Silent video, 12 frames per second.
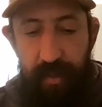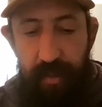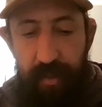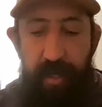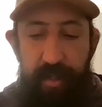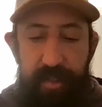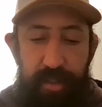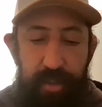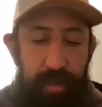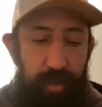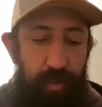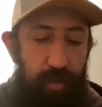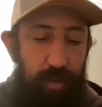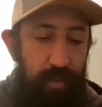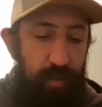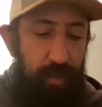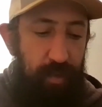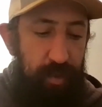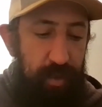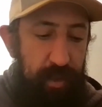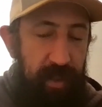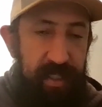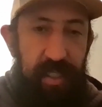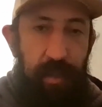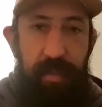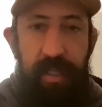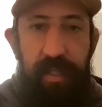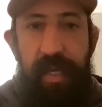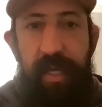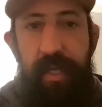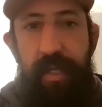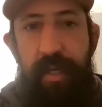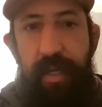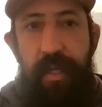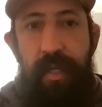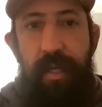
compared to doing something that